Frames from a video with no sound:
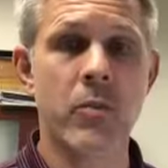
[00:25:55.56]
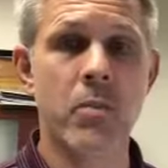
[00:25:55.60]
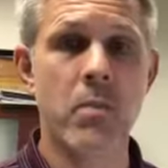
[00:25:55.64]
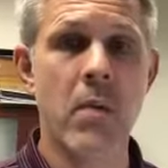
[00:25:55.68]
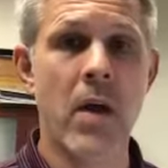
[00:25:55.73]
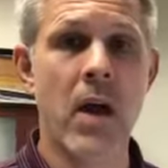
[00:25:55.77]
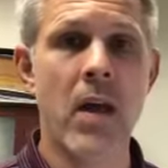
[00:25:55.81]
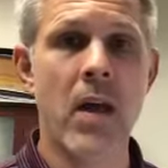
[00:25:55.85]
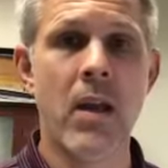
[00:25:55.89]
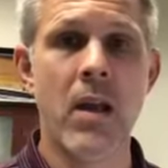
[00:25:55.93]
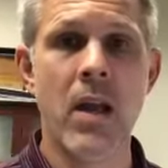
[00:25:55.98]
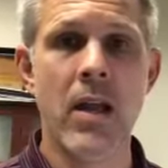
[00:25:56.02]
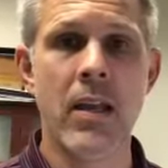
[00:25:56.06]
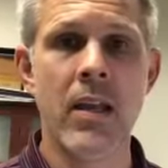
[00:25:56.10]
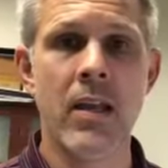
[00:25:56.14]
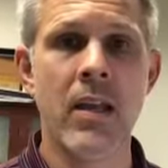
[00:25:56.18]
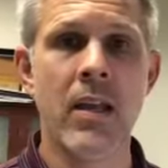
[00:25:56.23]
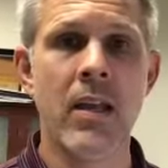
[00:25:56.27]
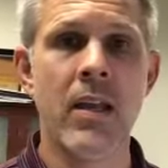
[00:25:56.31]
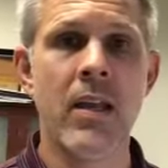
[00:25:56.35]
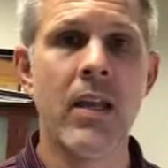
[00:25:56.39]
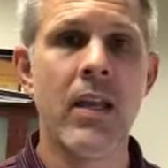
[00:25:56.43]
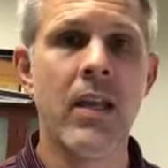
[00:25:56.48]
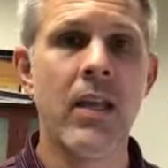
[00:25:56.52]
spot on.
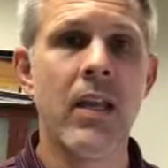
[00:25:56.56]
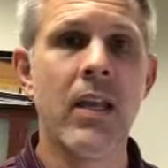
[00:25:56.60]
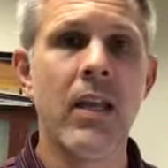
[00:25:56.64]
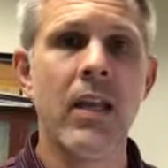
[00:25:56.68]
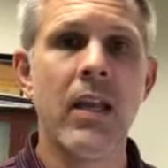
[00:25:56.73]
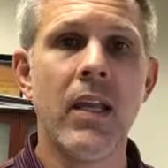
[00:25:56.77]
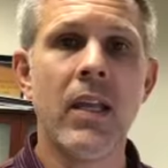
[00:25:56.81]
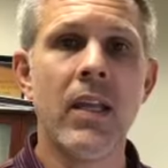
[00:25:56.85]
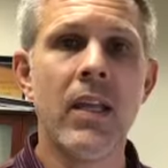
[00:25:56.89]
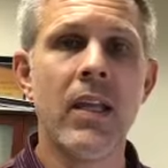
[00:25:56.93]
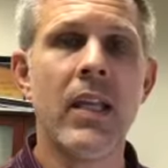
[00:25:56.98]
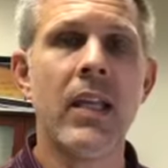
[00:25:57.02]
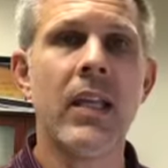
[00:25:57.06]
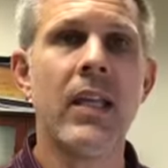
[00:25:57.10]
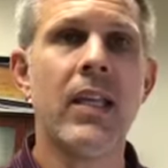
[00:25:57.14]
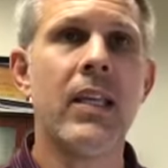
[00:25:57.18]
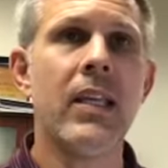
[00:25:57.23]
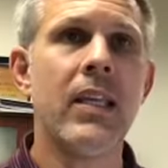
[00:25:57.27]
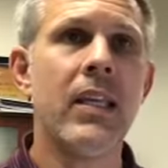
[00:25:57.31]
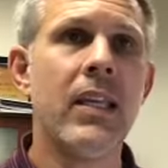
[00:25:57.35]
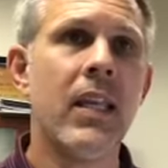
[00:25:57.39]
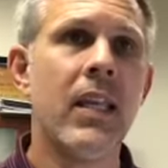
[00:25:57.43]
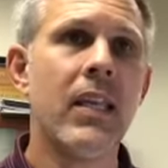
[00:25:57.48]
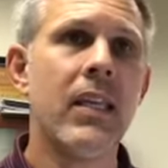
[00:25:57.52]

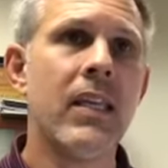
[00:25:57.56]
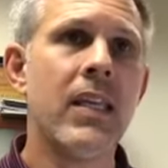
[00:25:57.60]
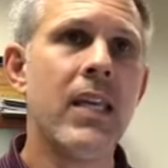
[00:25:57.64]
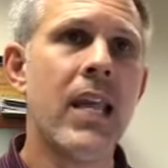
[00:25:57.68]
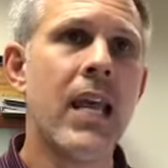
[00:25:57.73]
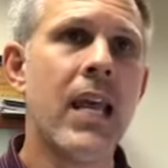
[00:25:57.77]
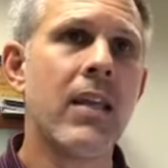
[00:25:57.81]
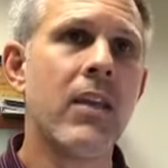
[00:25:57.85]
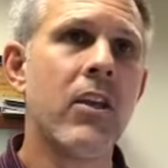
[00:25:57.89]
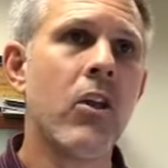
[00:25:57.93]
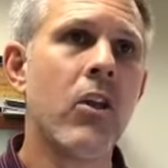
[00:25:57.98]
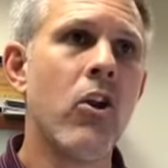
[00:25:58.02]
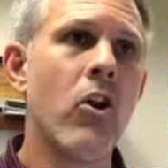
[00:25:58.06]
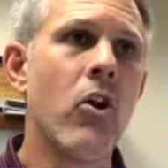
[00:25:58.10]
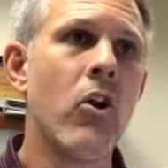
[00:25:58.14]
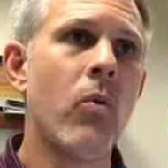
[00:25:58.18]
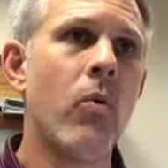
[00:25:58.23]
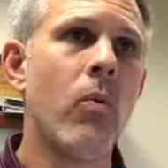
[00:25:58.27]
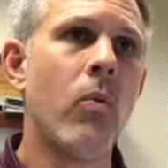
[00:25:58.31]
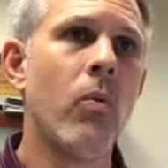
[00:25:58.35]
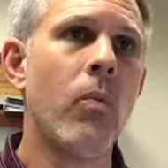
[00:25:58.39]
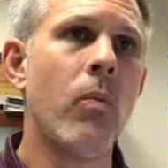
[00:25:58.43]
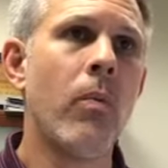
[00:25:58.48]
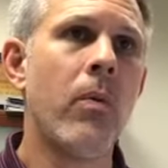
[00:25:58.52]
Yeah, you
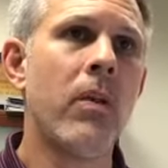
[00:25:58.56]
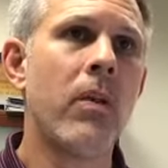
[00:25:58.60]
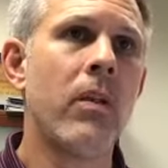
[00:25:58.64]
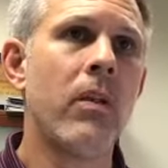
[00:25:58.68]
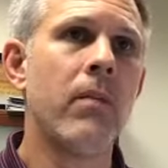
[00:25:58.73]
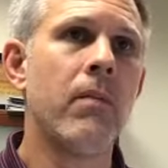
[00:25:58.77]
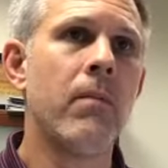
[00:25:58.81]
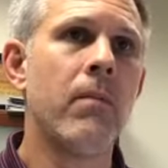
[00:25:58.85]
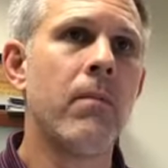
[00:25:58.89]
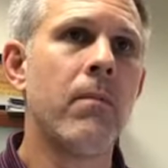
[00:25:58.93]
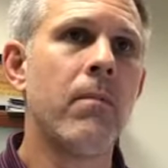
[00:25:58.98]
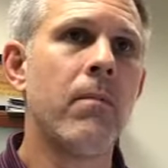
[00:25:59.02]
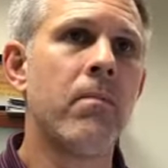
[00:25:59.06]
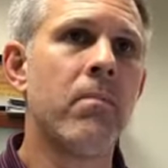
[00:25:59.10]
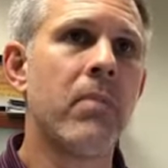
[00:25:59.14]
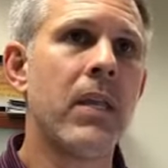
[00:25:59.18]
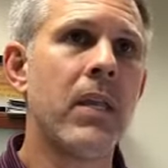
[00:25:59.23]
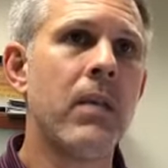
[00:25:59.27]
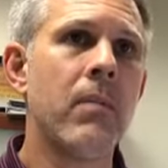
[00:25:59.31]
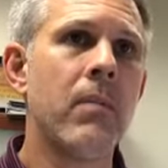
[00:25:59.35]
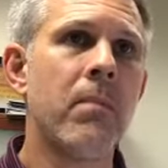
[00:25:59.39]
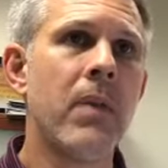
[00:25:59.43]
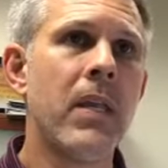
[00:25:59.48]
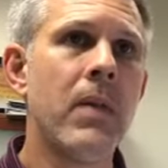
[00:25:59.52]
know,
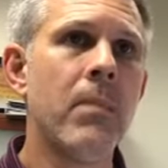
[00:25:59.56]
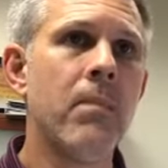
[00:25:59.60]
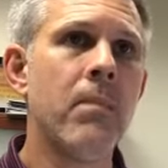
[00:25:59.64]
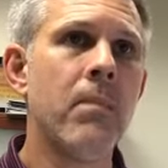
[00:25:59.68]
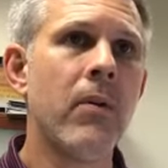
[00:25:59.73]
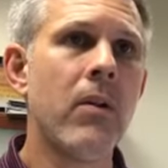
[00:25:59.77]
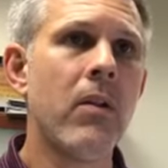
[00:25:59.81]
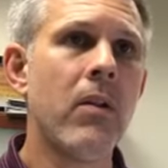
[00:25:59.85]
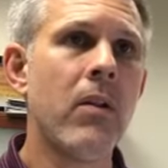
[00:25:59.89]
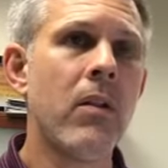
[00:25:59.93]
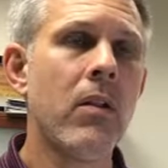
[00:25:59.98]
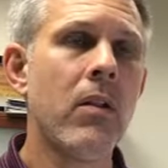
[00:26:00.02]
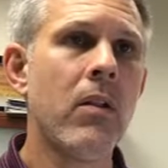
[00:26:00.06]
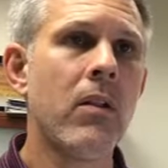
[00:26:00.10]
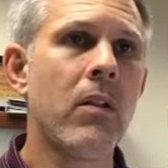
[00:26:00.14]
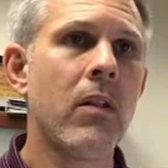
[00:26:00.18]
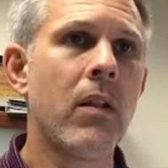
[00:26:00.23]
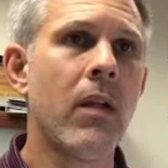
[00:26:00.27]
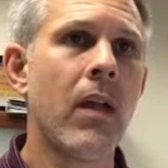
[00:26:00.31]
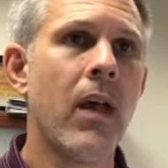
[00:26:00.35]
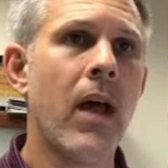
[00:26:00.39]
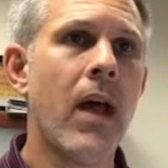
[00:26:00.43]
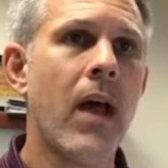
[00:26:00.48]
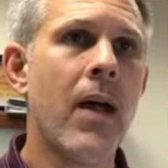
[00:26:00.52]

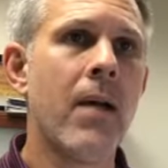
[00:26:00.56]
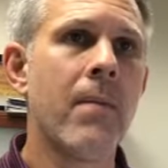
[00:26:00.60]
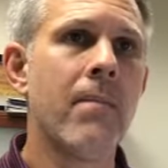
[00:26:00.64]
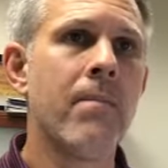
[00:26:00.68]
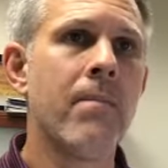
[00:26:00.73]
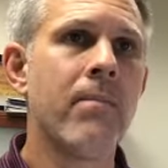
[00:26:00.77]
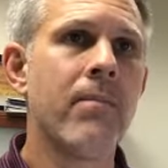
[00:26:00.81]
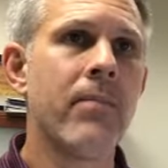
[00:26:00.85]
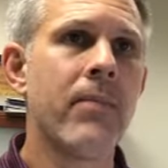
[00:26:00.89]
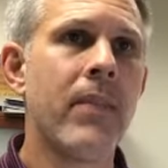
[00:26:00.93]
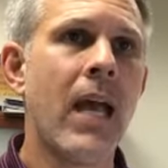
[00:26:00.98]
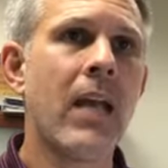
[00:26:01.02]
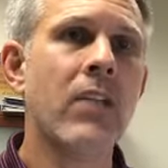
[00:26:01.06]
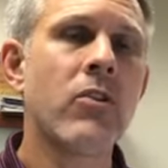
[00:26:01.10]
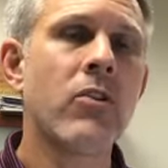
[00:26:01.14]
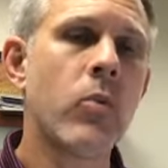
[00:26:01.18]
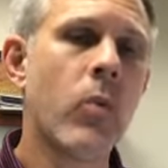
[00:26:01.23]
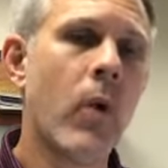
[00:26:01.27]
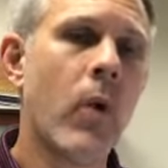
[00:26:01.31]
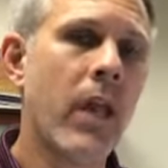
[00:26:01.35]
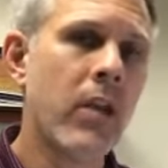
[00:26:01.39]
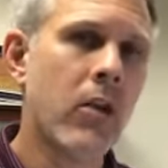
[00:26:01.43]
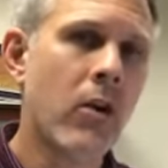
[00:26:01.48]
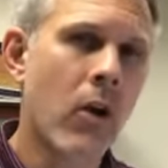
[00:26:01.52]
people, that's
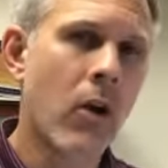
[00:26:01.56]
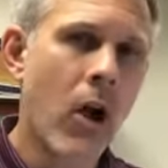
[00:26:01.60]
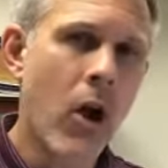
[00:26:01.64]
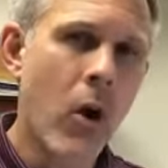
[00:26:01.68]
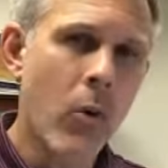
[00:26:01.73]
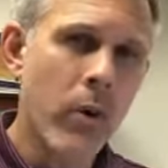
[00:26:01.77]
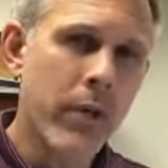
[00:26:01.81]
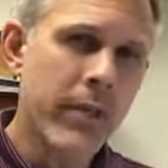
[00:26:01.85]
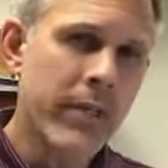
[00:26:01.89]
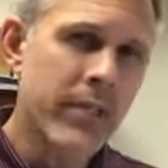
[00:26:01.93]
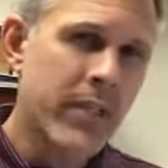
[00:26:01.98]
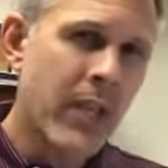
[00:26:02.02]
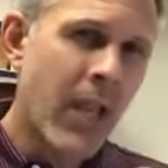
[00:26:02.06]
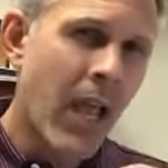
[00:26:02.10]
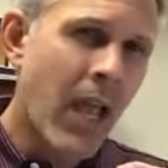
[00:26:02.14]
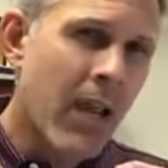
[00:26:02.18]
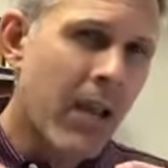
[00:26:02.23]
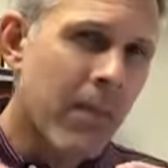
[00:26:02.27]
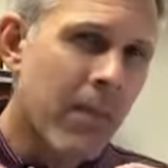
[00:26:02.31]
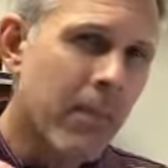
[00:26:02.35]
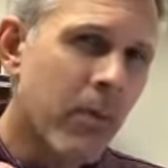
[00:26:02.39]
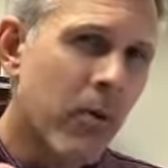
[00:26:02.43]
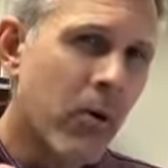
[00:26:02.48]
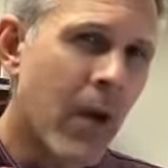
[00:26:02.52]
why you're always kind
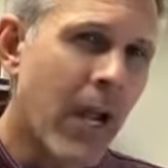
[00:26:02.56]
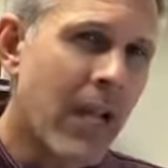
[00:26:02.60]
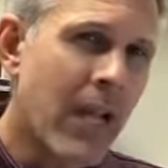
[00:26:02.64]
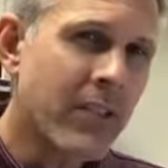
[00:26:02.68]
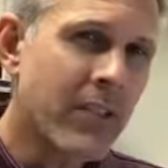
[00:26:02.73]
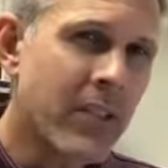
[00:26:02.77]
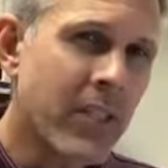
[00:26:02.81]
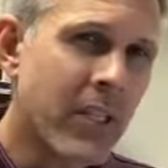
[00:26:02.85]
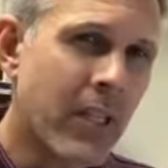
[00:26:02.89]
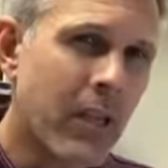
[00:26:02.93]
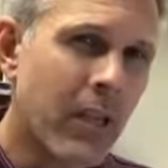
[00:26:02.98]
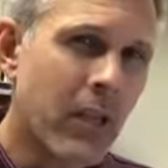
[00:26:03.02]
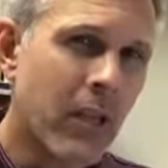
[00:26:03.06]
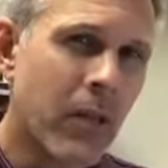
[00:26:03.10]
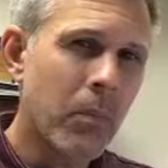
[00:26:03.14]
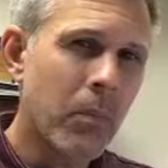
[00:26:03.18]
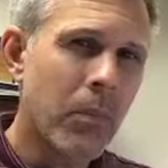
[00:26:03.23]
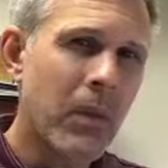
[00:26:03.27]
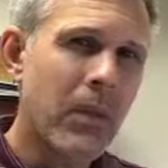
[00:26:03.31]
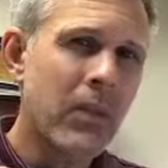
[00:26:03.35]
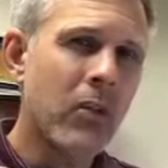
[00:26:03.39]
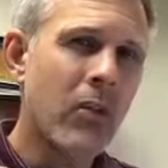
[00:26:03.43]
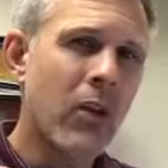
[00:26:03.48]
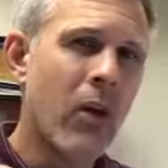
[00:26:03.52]
of pressing a
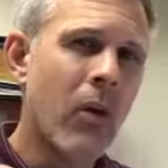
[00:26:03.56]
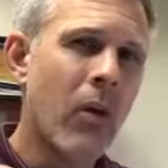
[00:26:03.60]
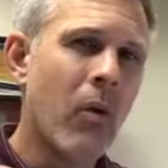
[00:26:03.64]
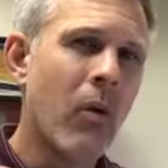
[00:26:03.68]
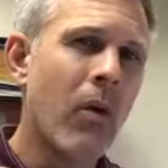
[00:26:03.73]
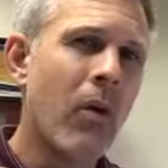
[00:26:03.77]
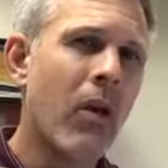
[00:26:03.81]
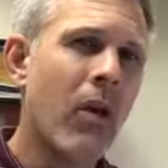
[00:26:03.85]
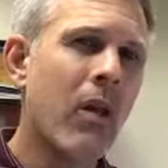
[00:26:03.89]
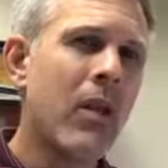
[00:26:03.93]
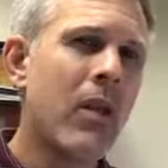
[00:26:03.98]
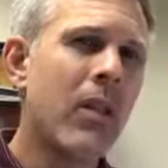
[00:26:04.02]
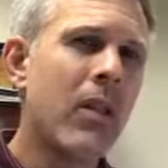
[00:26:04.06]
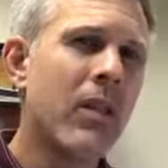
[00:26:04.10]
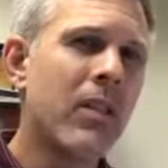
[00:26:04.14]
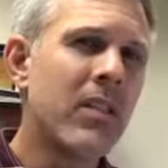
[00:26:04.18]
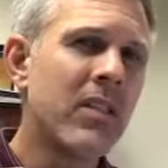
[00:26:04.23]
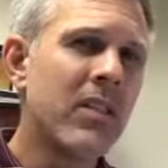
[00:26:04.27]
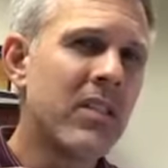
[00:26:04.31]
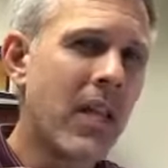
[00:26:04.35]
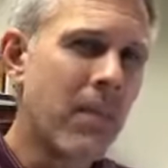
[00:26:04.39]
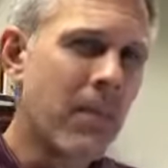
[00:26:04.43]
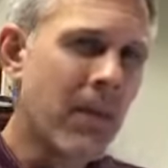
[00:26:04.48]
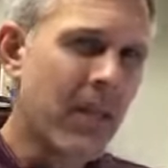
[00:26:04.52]
bit to go,
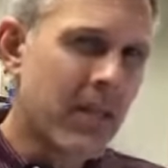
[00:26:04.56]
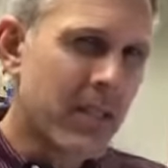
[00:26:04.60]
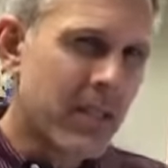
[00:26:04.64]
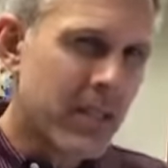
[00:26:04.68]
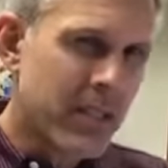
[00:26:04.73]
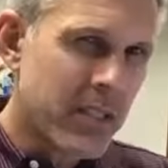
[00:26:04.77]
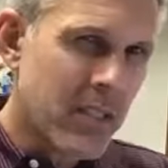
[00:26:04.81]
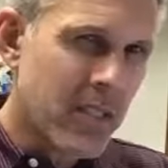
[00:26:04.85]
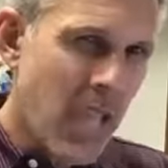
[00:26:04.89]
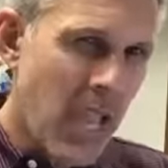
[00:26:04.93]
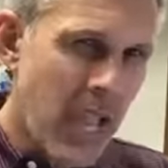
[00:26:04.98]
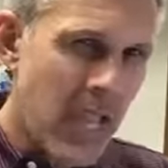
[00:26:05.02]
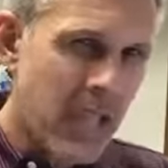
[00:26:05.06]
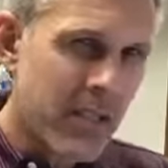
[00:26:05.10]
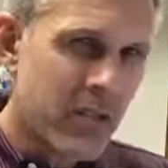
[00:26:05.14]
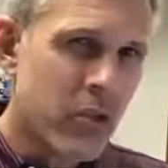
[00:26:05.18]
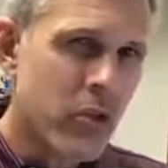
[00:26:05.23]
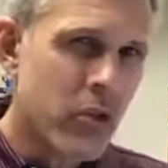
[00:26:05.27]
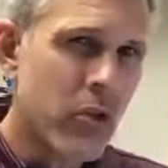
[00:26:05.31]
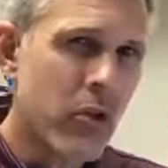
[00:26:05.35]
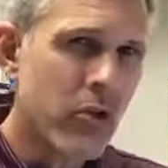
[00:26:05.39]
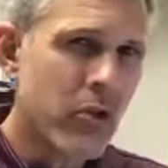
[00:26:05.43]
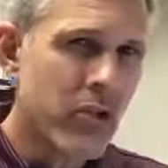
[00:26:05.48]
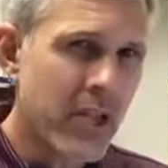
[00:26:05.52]
does that make sense?
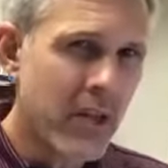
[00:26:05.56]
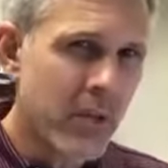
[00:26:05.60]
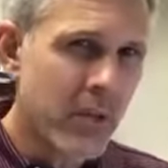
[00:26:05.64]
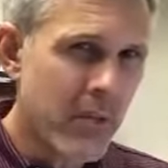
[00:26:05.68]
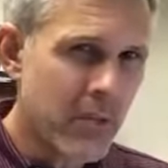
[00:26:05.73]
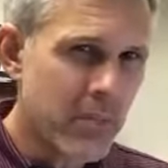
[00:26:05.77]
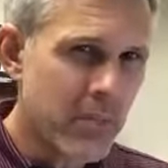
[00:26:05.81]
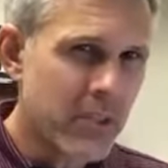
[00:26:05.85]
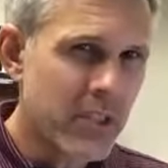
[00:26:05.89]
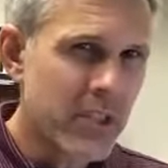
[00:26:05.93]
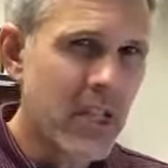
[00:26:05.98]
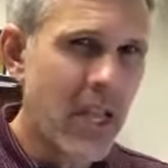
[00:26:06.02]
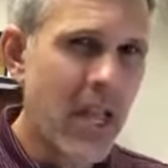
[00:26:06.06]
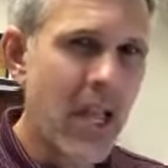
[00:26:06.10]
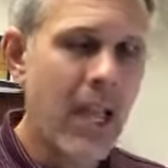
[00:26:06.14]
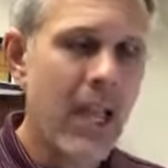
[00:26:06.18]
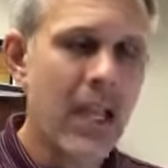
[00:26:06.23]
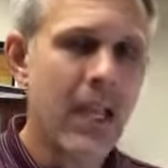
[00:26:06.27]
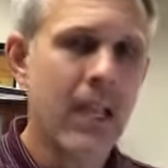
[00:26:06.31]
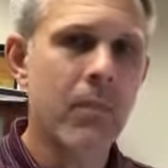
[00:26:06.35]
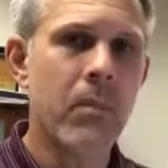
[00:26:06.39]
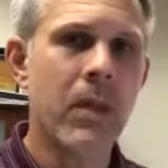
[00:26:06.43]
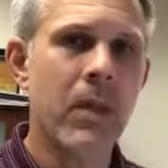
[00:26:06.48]
Do you understand what I'm saying?